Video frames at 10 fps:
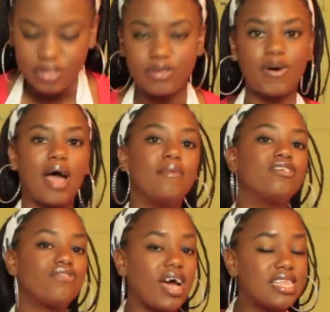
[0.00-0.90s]
So I will
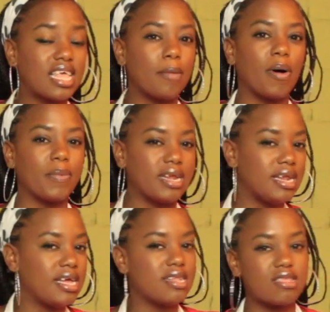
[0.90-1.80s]
try to keep up with the
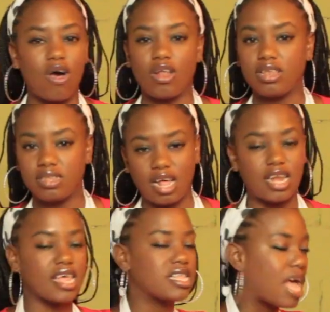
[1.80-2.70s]
dates on Sundays